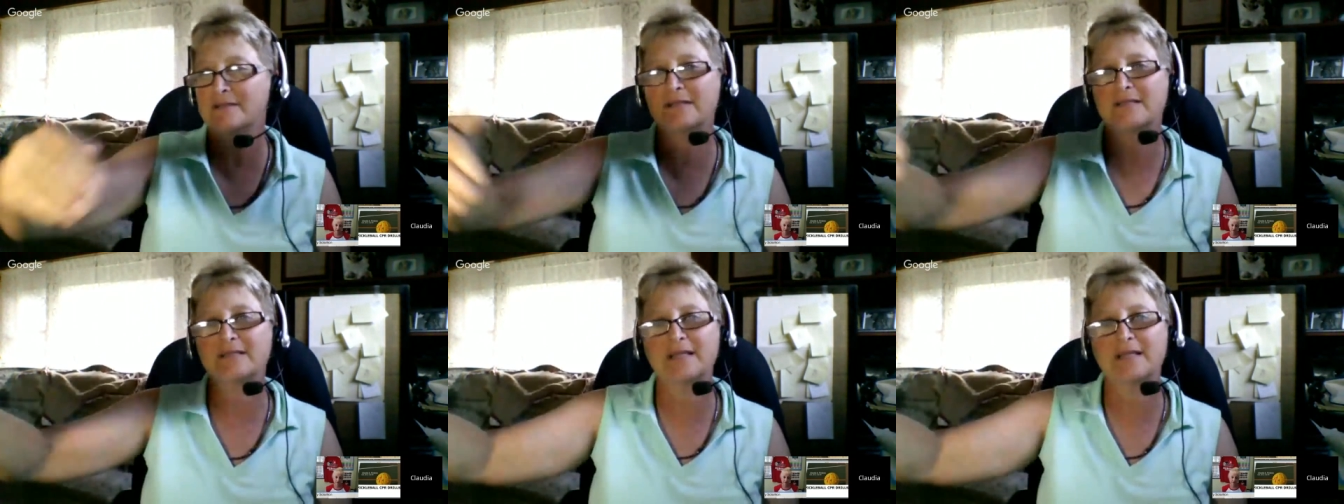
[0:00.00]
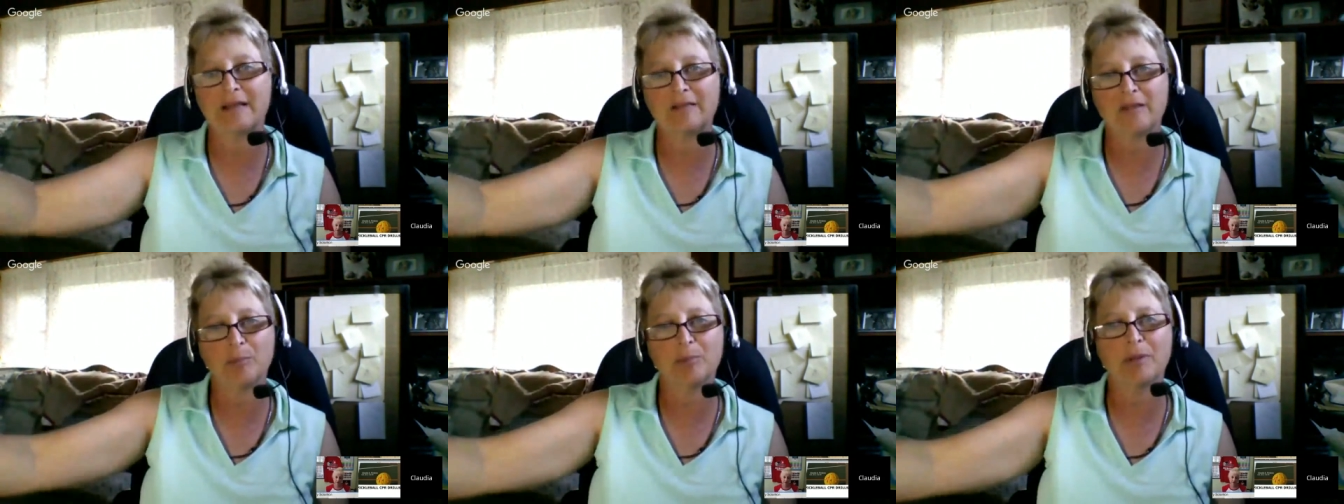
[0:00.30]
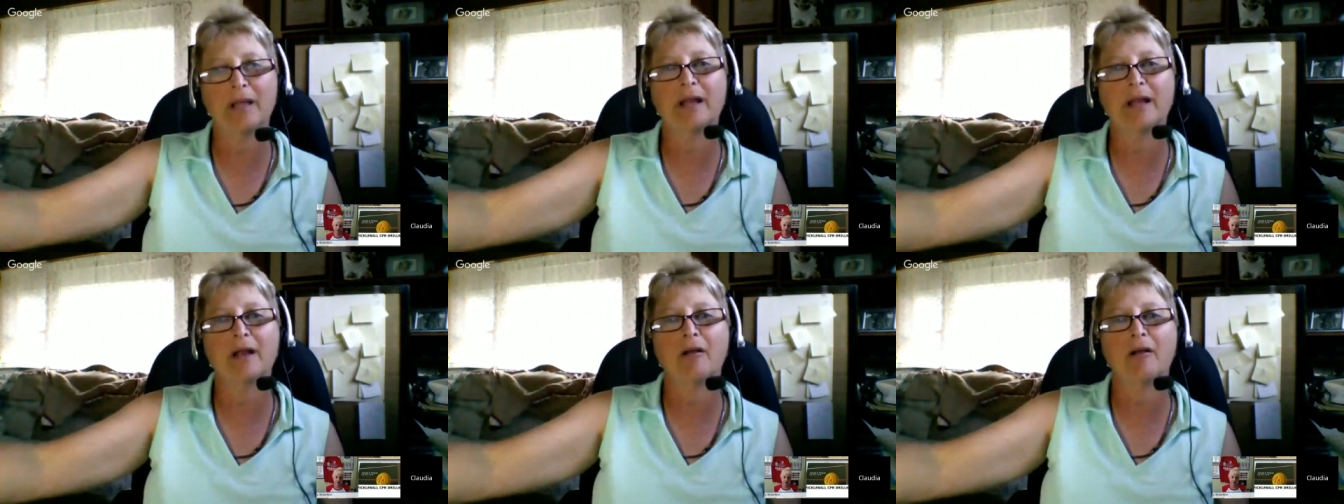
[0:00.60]
to send the
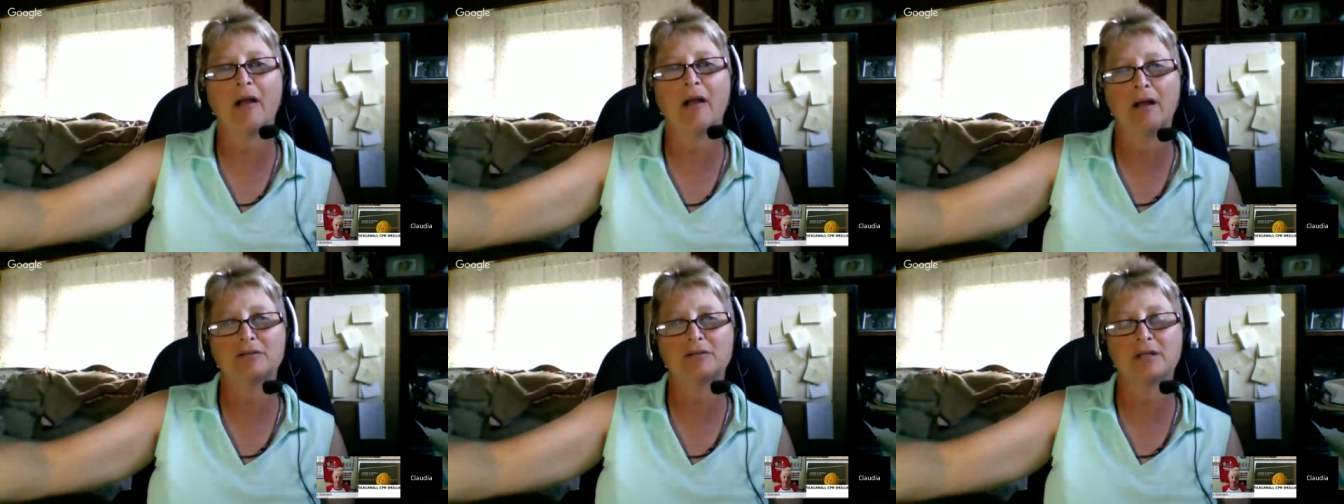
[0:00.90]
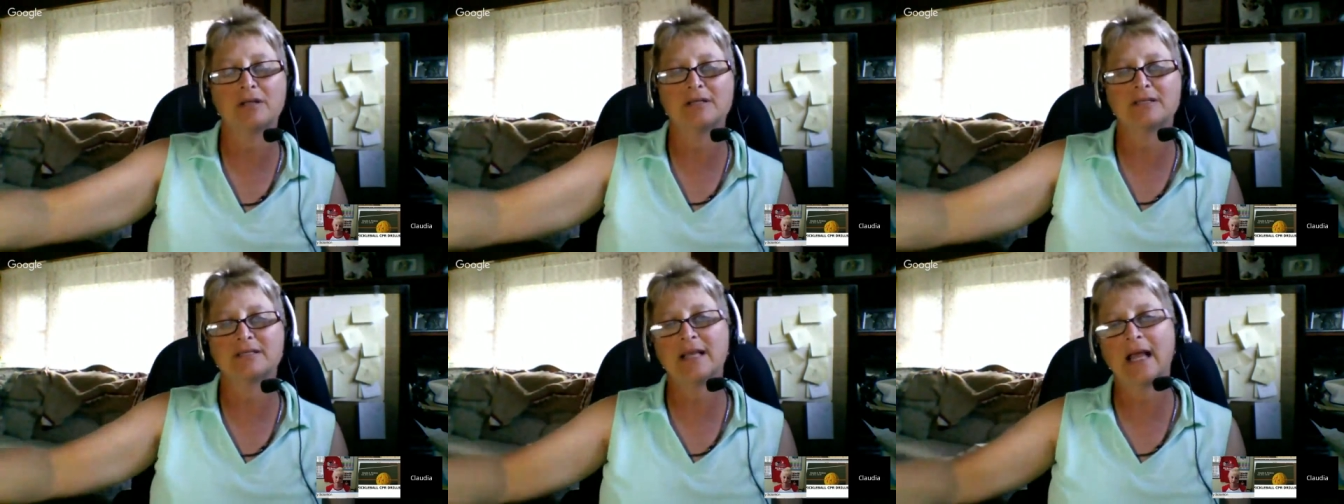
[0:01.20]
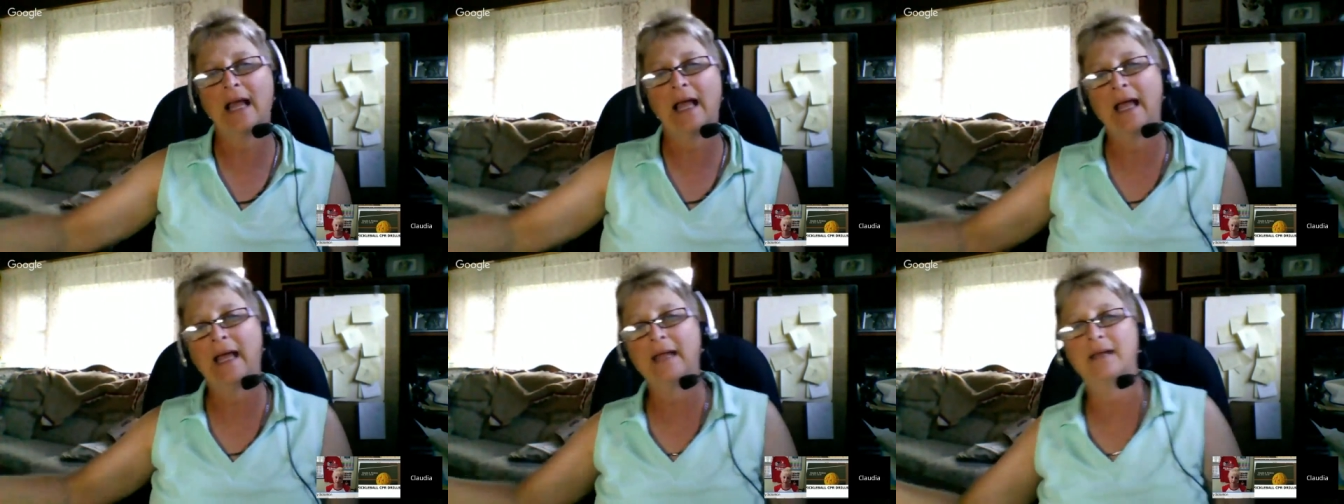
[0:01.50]
player out to the
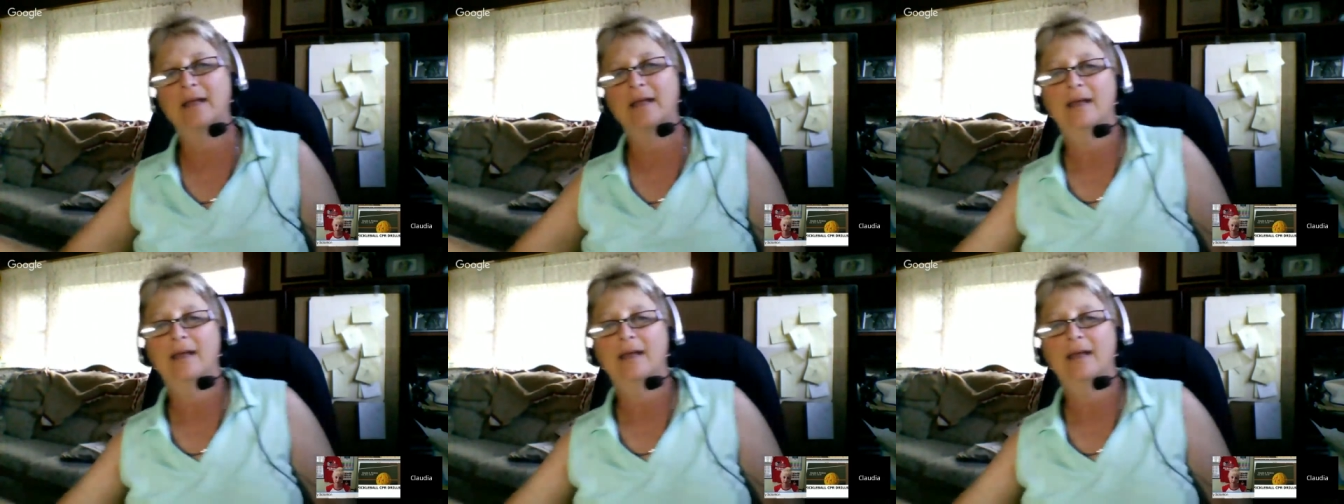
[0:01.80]
side